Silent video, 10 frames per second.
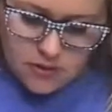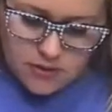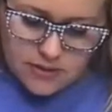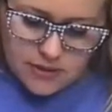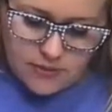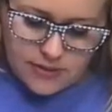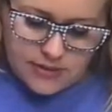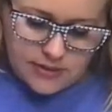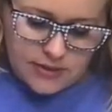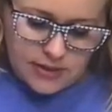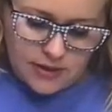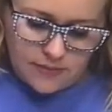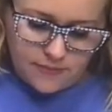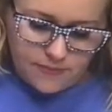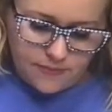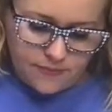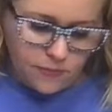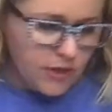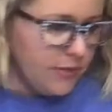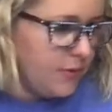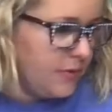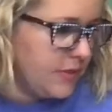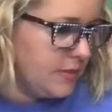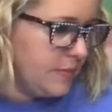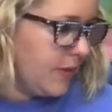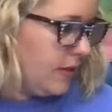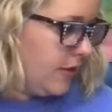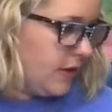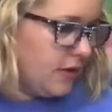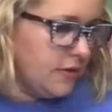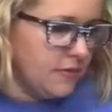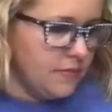So this is the, what, it was this color called?